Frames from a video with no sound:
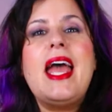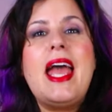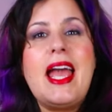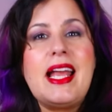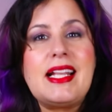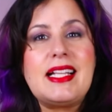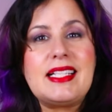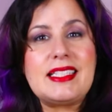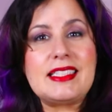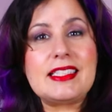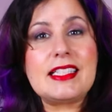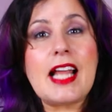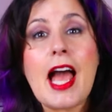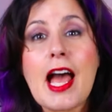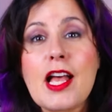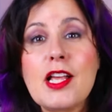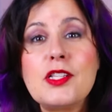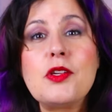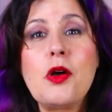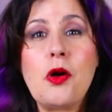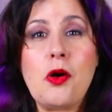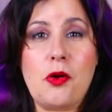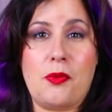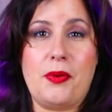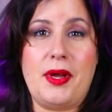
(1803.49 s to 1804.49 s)
And
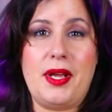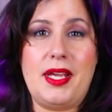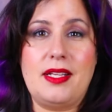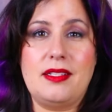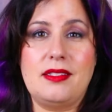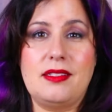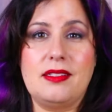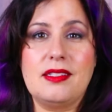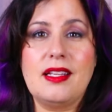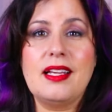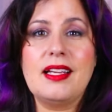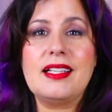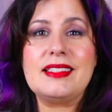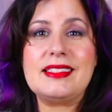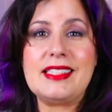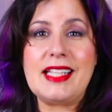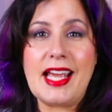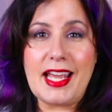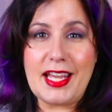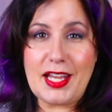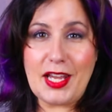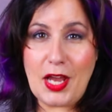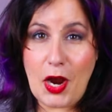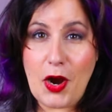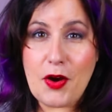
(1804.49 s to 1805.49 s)
as always,
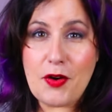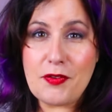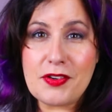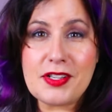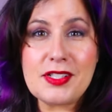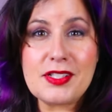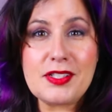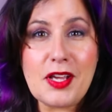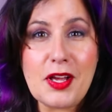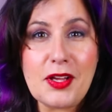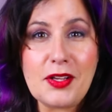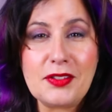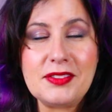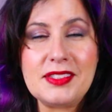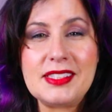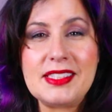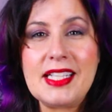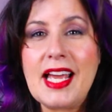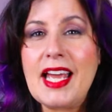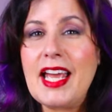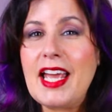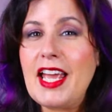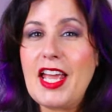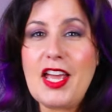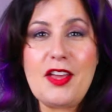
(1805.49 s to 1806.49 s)
take care of yourselves.
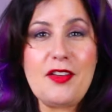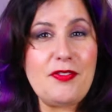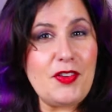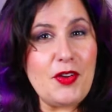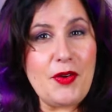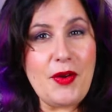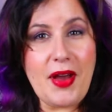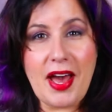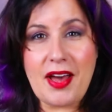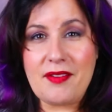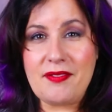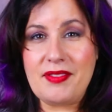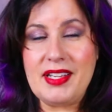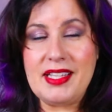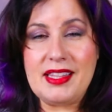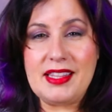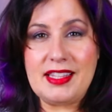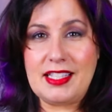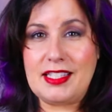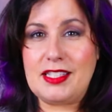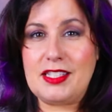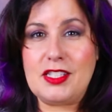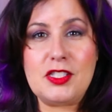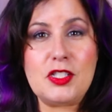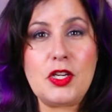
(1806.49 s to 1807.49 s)
If you haven't,
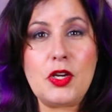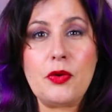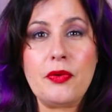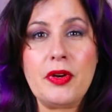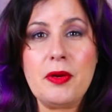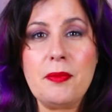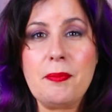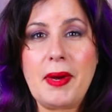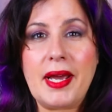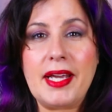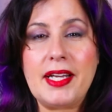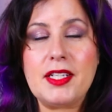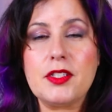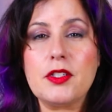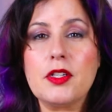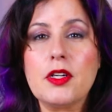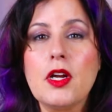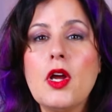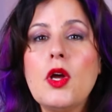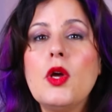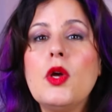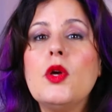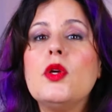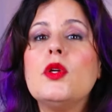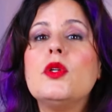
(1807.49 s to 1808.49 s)
this is your reminder
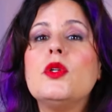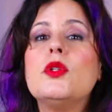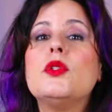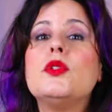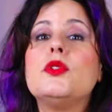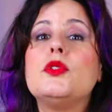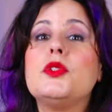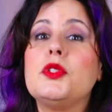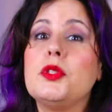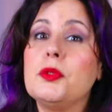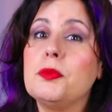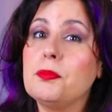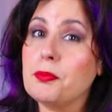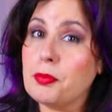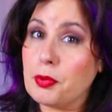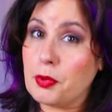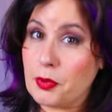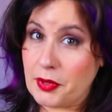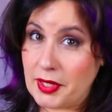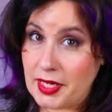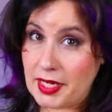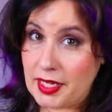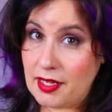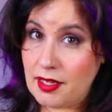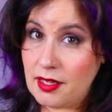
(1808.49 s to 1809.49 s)
to
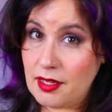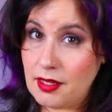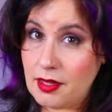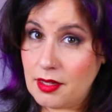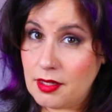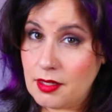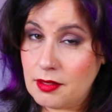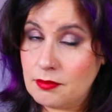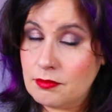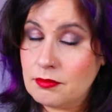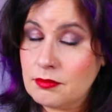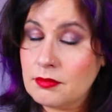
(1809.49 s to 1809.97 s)
breathe,